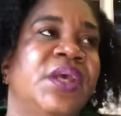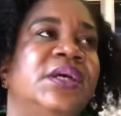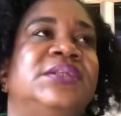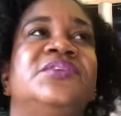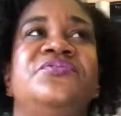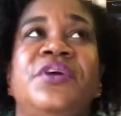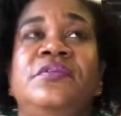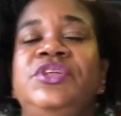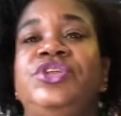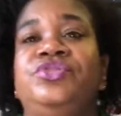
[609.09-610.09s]
It's a
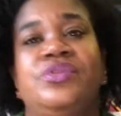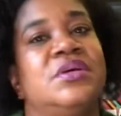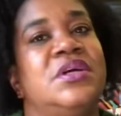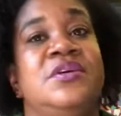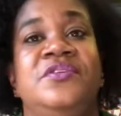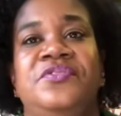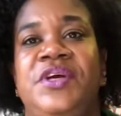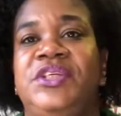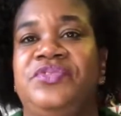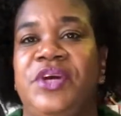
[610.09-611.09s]
very strong in your
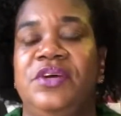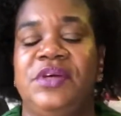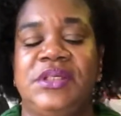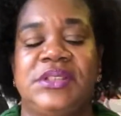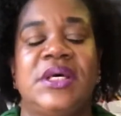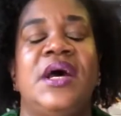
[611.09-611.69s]
face fragrance.